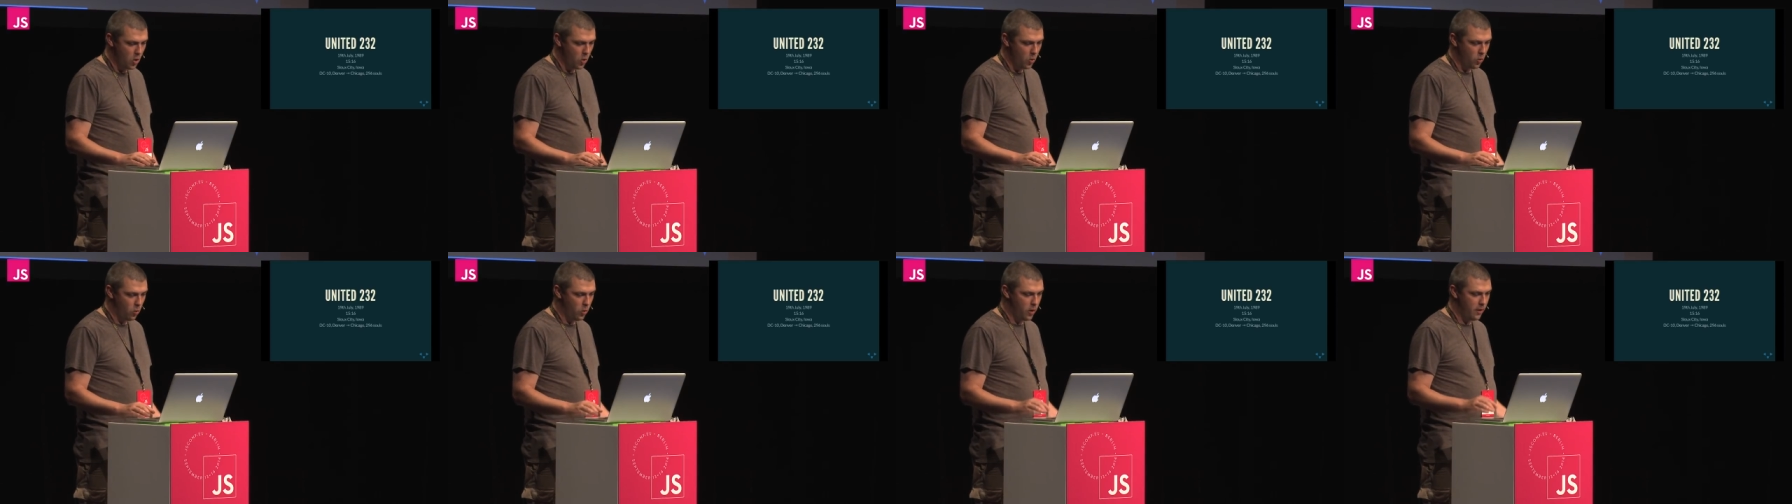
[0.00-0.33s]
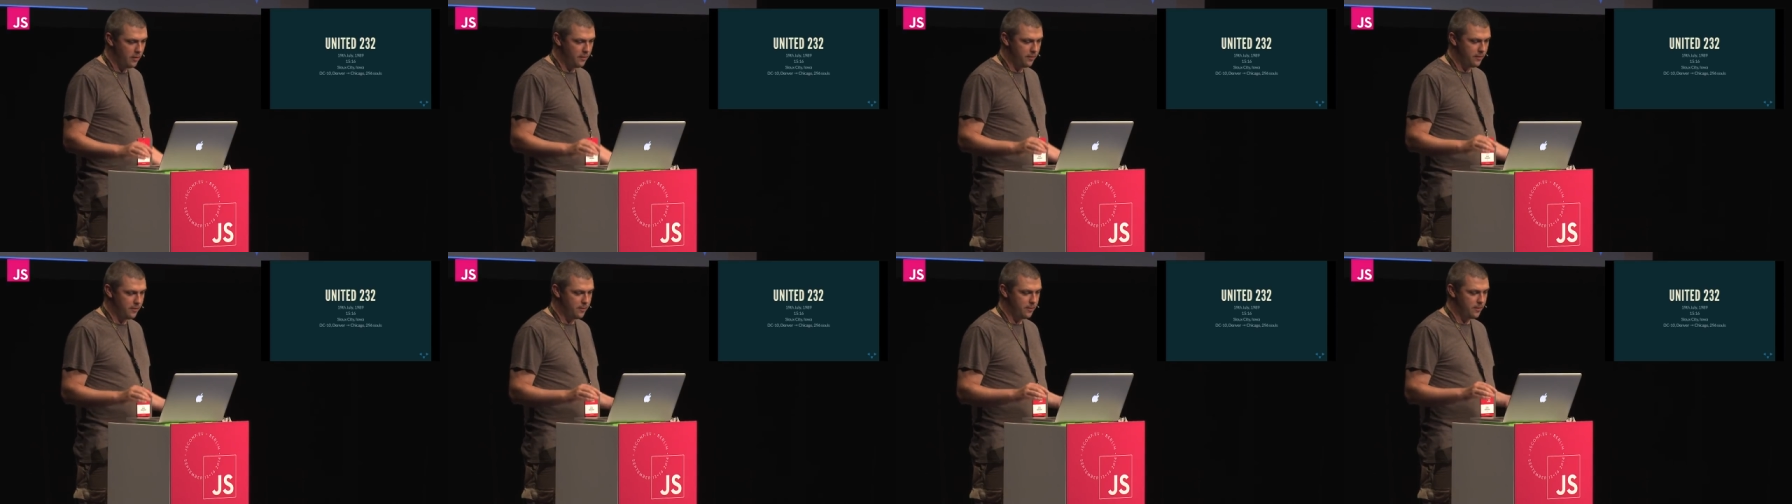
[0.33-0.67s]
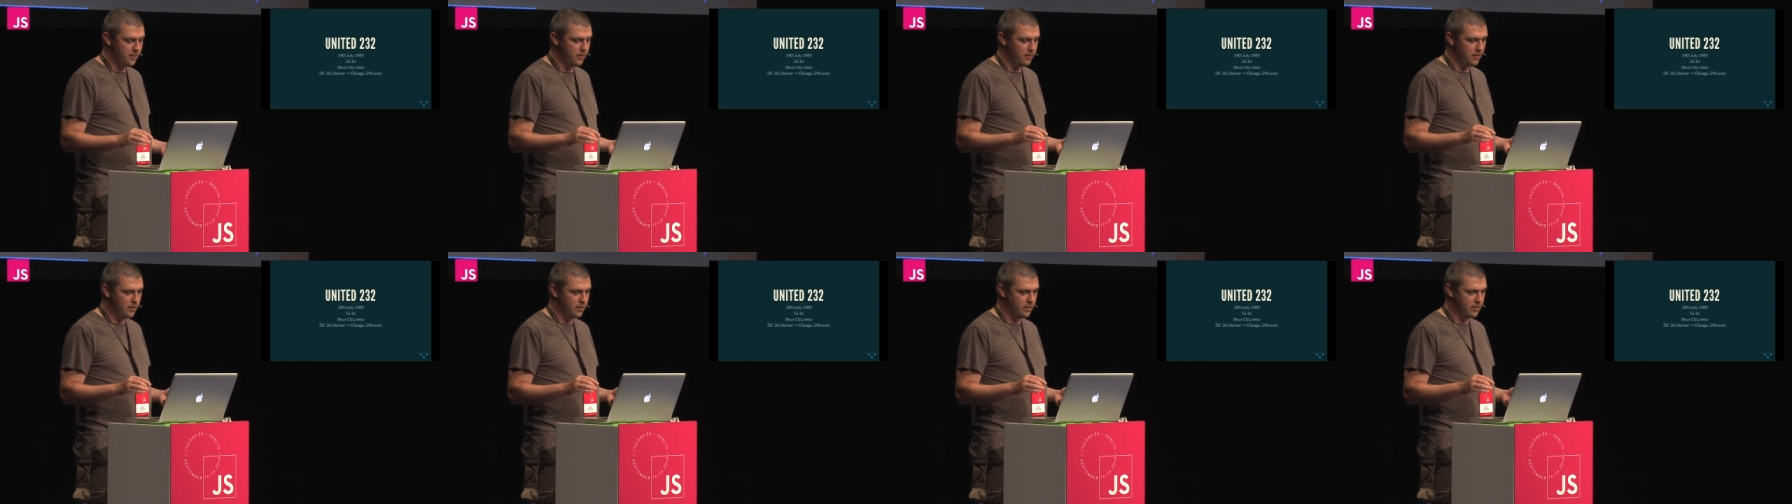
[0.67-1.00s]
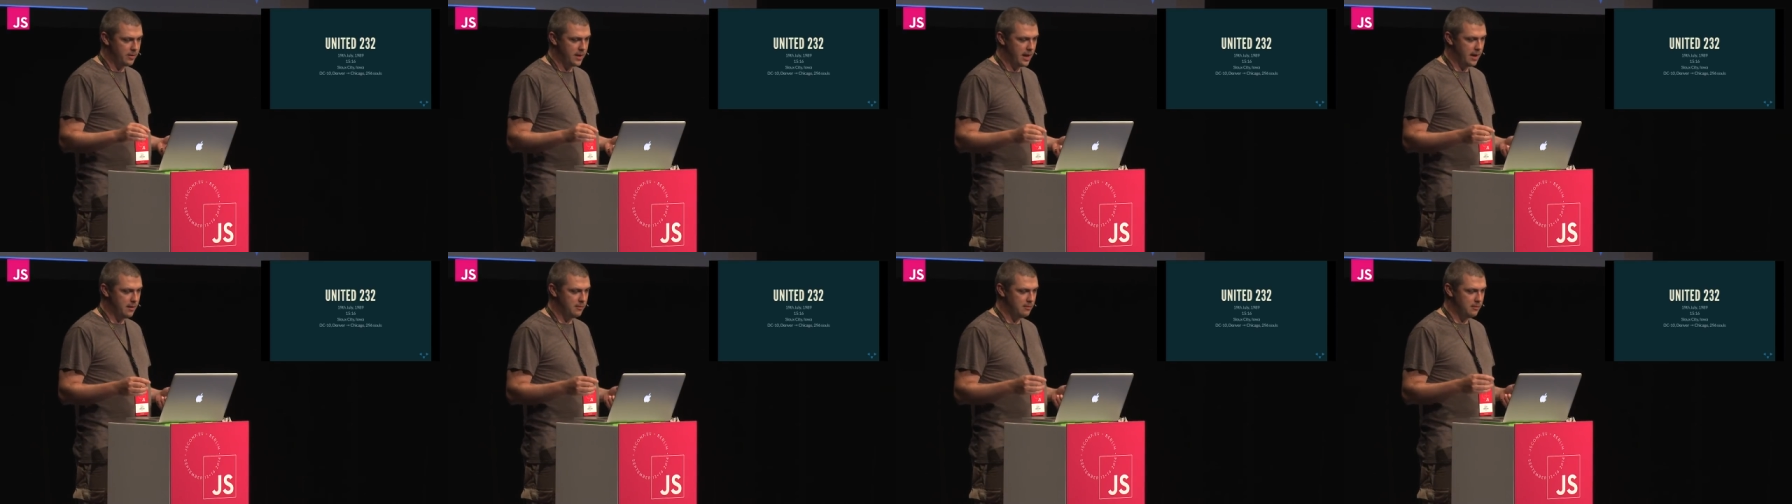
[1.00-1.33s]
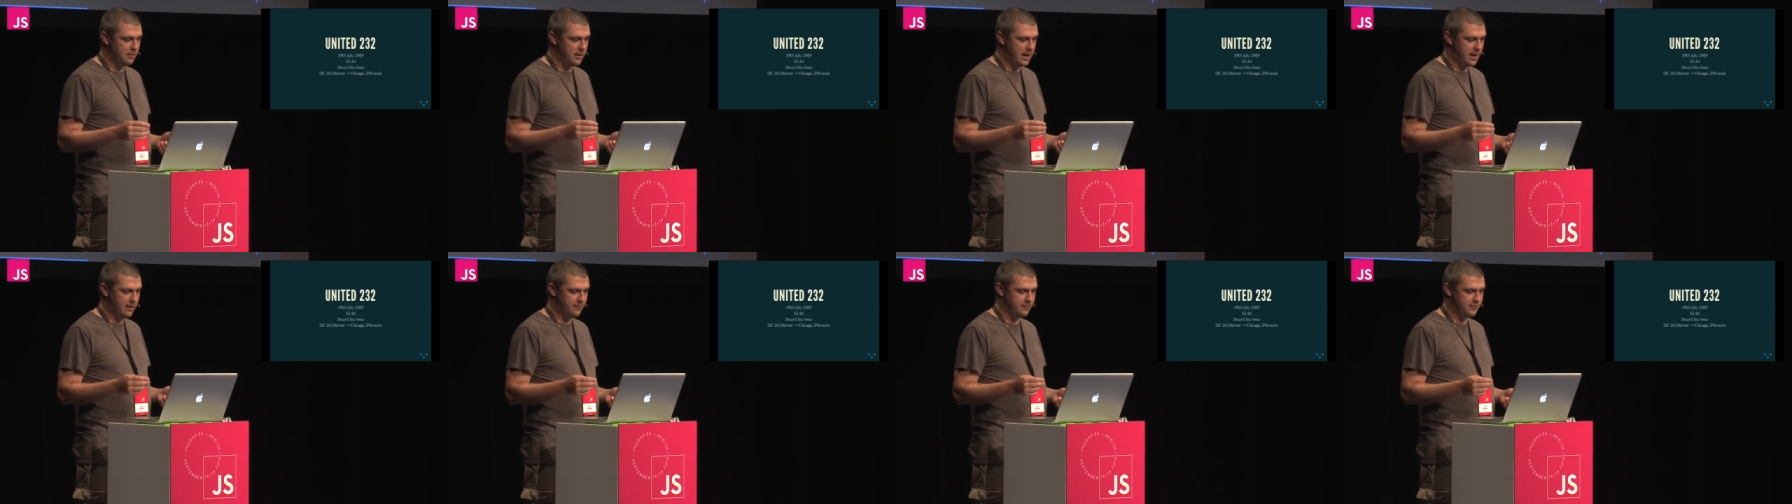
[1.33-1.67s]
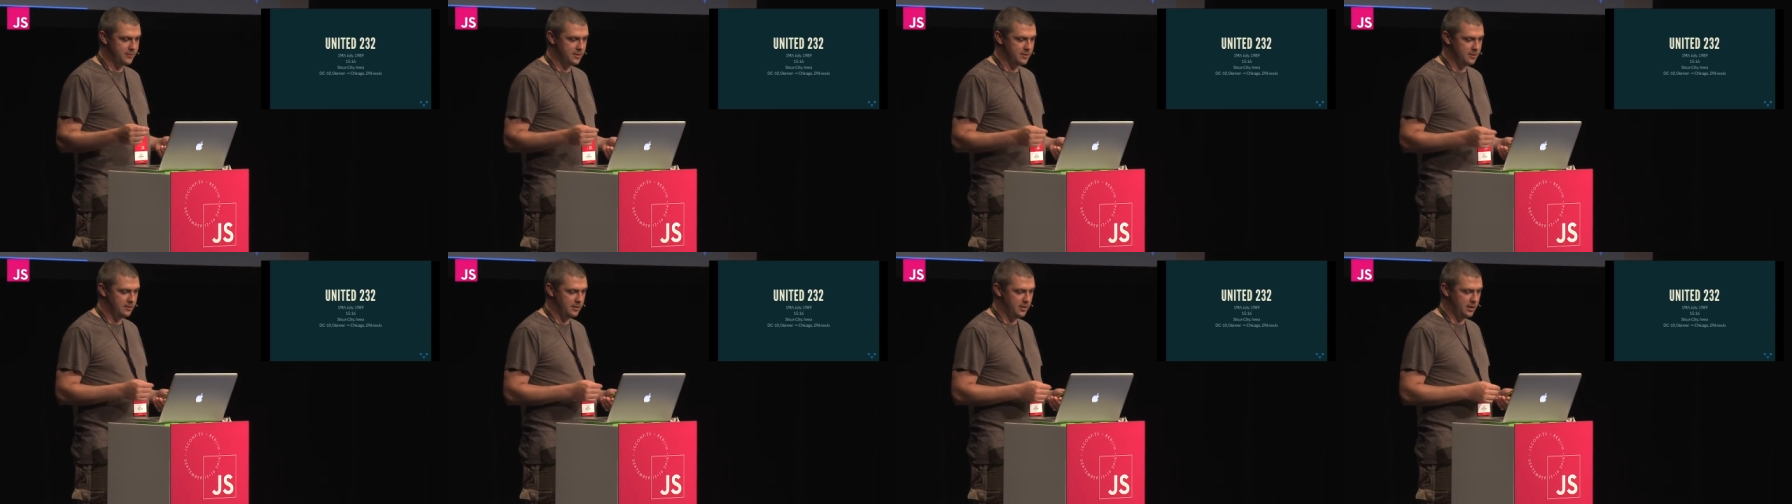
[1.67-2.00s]
What that
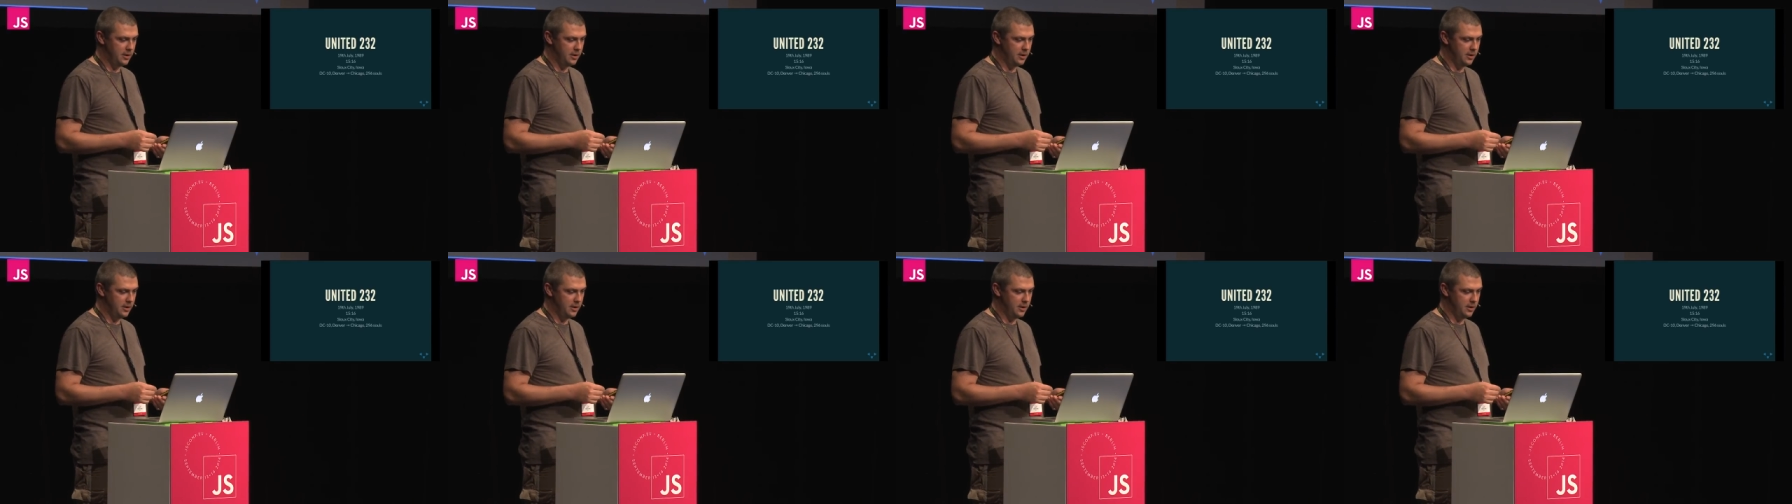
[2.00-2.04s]
left uh,